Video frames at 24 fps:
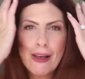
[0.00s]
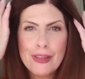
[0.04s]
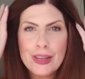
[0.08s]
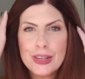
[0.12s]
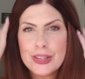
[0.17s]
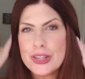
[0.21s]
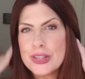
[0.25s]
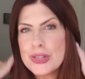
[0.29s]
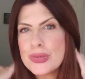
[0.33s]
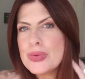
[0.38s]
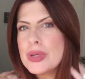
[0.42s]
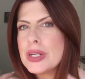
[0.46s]

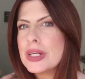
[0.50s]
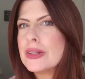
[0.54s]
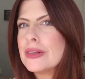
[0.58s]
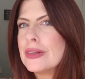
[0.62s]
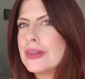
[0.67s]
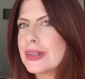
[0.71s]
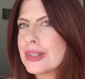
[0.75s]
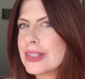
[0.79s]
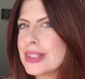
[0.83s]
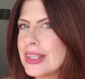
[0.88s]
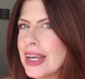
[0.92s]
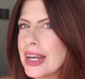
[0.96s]
This is what it
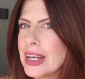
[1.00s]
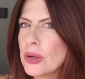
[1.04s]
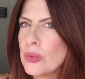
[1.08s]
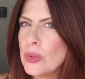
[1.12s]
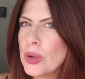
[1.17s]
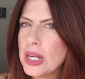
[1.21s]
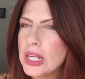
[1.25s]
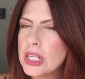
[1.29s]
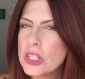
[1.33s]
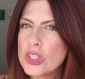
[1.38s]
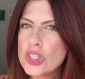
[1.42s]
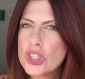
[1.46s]
looks like
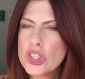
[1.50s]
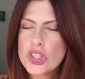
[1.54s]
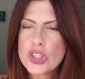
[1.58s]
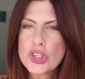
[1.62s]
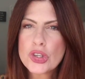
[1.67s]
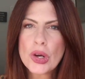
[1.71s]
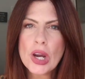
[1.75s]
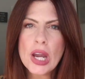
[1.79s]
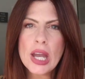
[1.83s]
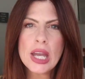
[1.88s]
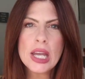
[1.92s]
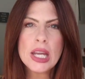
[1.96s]
when it's
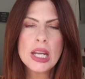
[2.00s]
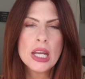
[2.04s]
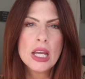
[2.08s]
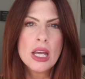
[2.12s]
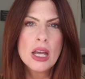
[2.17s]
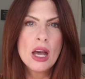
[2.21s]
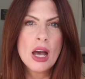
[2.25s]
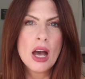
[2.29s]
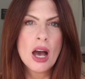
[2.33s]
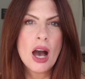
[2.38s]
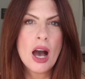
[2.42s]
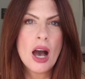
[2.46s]
straight.
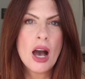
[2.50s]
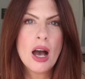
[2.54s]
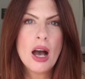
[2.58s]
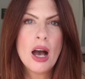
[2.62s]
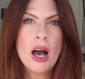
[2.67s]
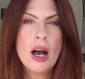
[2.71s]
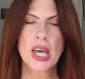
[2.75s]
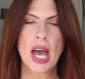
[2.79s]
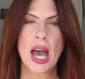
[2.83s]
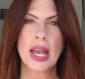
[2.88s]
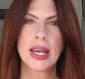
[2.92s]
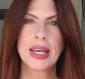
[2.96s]

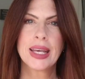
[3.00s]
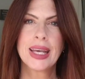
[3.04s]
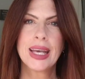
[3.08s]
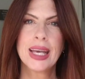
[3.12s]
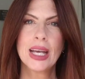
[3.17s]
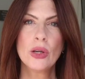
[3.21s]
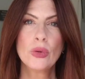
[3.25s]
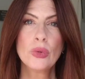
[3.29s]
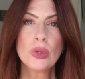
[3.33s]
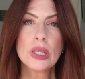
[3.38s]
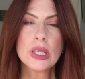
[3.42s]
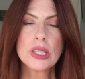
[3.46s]
I
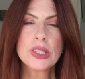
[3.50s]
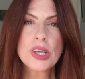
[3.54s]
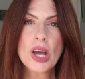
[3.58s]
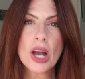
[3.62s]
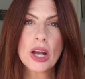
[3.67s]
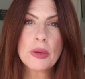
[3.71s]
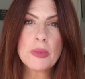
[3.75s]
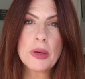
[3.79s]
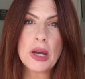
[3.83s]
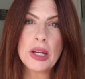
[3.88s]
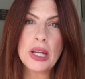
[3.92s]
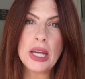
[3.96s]
can't really
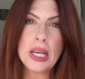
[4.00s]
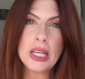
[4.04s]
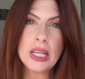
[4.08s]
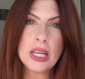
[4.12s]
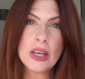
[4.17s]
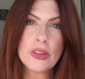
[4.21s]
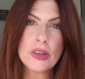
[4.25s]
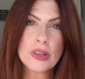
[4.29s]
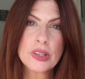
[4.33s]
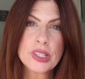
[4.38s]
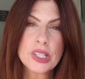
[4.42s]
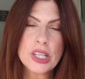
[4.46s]
talk about any
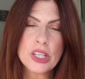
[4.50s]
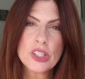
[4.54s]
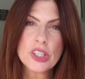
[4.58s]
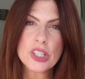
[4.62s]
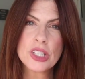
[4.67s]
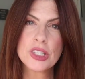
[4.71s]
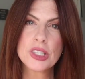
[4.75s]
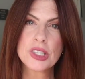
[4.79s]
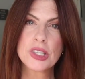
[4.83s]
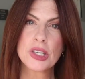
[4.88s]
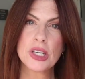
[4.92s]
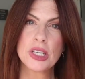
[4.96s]
other
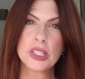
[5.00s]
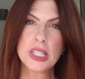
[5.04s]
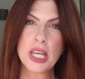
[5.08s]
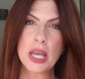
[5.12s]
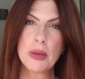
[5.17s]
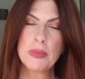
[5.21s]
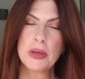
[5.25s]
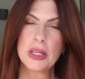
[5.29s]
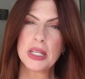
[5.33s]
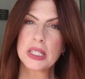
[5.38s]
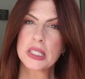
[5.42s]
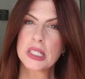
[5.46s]
extensions,
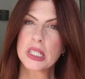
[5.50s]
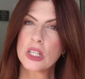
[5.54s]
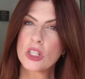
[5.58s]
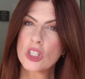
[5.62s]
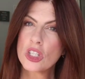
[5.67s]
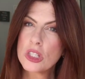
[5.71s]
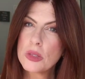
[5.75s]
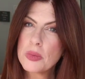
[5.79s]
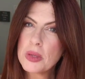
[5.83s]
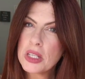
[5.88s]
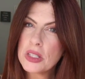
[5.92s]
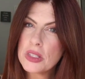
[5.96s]
tape-in
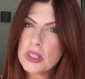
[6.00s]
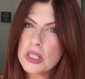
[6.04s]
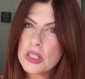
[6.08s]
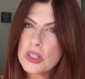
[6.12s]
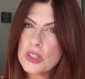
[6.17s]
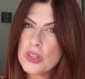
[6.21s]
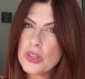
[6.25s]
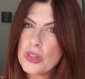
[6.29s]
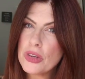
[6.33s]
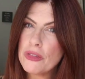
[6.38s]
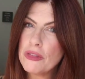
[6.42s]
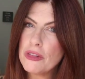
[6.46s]
extensions, because
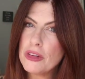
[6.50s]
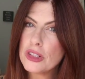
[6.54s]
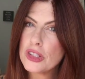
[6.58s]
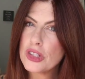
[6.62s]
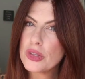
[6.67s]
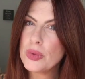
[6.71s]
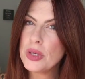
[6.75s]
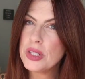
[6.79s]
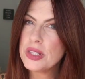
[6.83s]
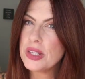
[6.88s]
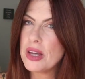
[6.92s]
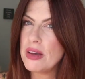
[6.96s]
these are the
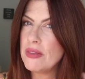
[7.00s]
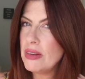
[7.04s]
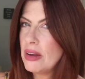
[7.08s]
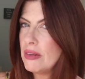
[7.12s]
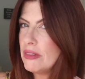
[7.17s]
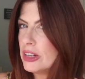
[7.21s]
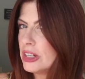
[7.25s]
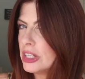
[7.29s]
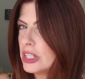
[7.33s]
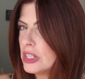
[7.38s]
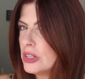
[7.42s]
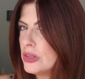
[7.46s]
first ones I've
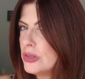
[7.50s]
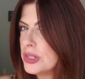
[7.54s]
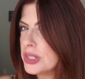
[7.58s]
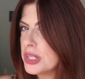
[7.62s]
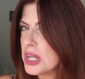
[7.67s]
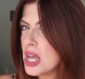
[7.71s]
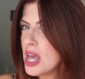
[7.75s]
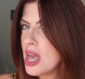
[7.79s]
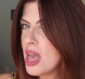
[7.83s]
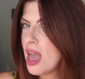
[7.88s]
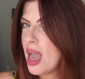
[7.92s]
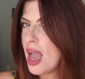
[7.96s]
ever used,
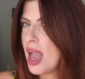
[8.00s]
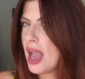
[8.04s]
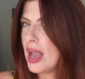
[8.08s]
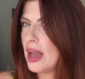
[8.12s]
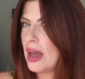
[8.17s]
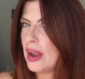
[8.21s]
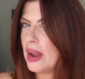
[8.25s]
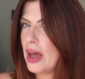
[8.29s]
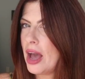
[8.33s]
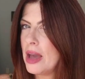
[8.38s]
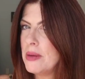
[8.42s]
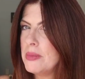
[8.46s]

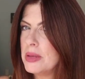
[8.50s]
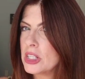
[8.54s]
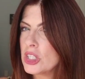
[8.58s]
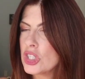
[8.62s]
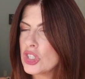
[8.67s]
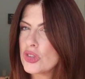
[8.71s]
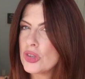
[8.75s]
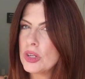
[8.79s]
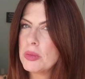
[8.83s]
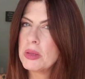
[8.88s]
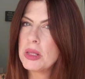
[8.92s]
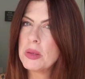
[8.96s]
and I'm
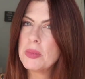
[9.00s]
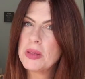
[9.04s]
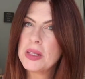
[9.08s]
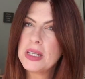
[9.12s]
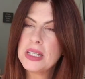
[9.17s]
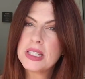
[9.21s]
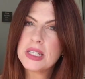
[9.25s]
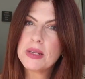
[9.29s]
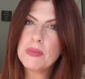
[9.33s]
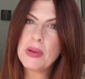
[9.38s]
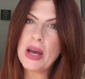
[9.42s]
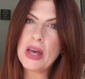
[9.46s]
extremely
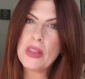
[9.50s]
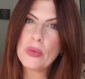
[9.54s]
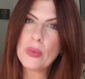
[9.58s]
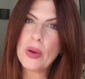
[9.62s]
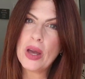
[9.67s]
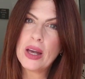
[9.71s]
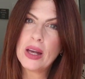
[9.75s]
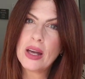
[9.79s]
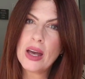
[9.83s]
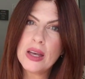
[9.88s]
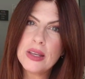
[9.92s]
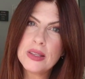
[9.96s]
pleased. And by the
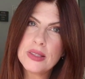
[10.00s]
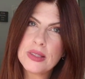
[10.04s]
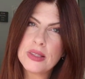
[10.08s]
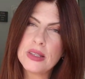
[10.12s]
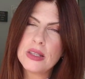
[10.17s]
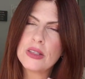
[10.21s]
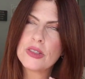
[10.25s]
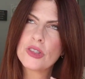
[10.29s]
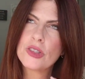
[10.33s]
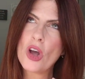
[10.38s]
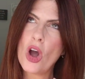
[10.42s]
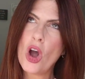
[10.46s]
way, guys,
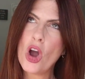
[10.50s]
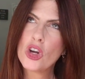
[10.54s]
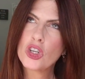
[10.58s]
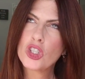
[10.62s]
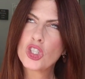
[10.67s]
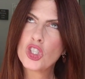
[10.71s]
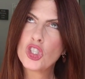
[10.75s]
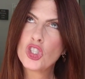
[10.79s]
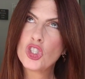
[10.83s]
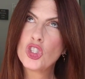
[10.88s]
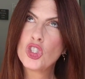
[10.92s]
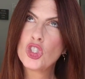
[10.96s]
these are
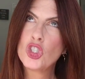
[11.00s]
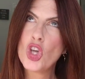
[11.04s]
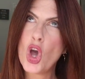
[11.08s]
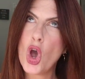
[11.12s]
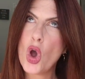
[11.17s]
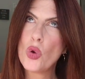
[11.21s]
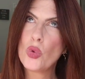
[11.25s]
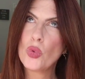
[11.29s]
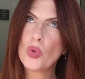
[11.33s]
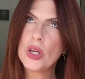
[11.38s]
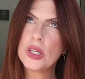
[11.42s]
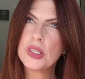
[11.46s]

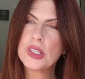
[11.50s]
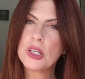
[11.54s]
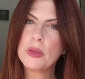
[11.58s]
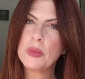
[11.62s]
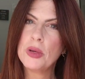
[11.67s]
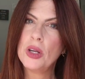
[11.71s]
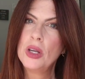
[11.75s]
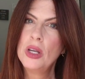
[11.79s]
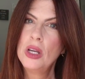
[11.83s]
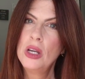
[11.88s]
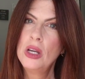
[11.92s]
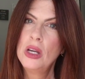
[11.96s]
so
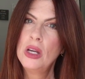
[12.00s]
reasonable.